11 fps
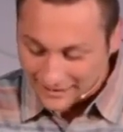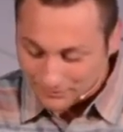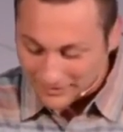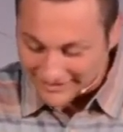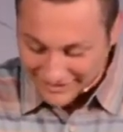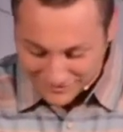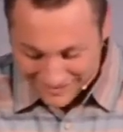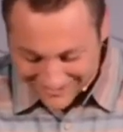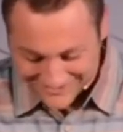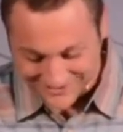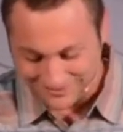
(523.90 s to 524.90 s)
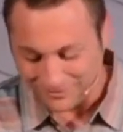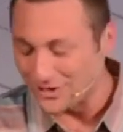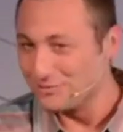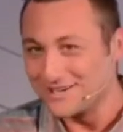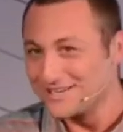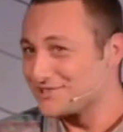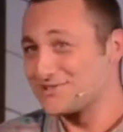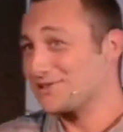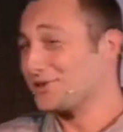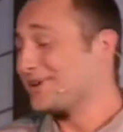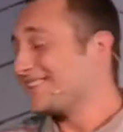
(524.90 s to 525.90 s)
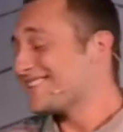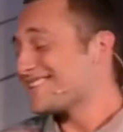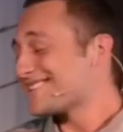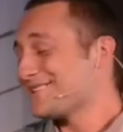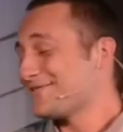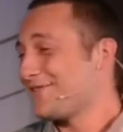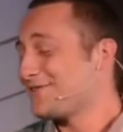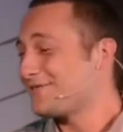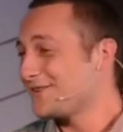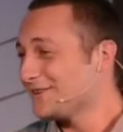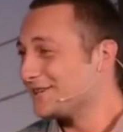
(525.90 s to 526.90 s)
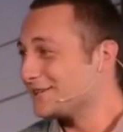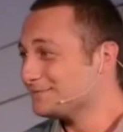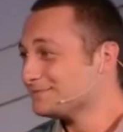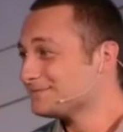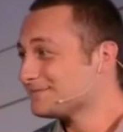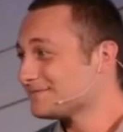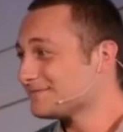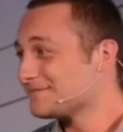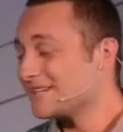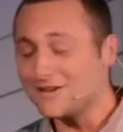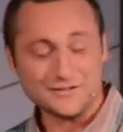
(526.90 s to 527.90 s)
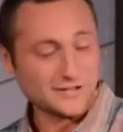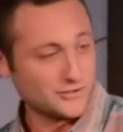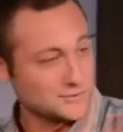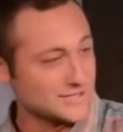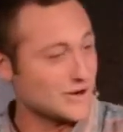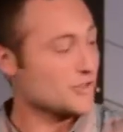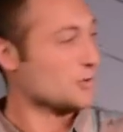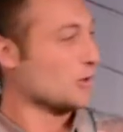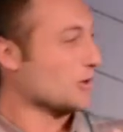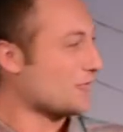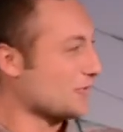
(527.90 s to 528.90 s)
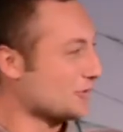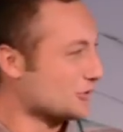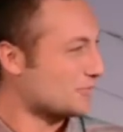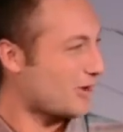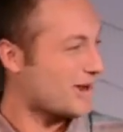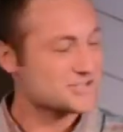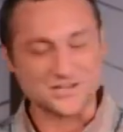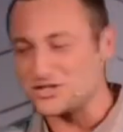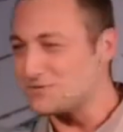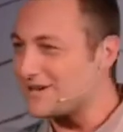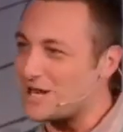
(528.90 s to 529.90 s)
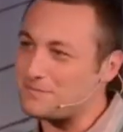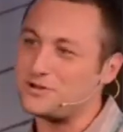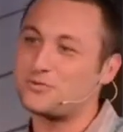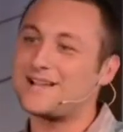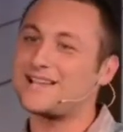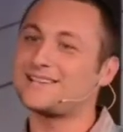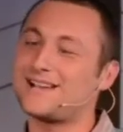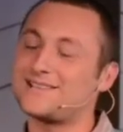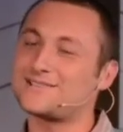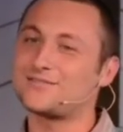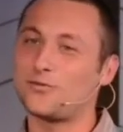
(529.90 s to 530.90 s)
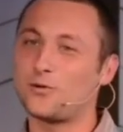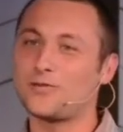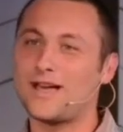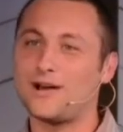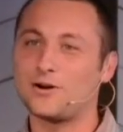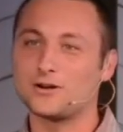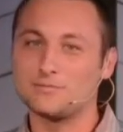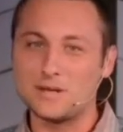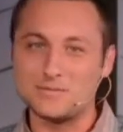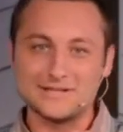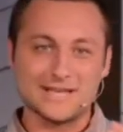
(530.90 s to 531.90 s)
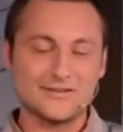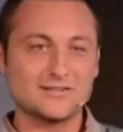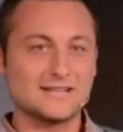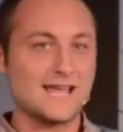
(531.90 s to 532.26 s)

But getting back to the point, we can just agree this isn't a fun feeling. Even if you did all the work for the group project, you may not be recognized for that or maybe given an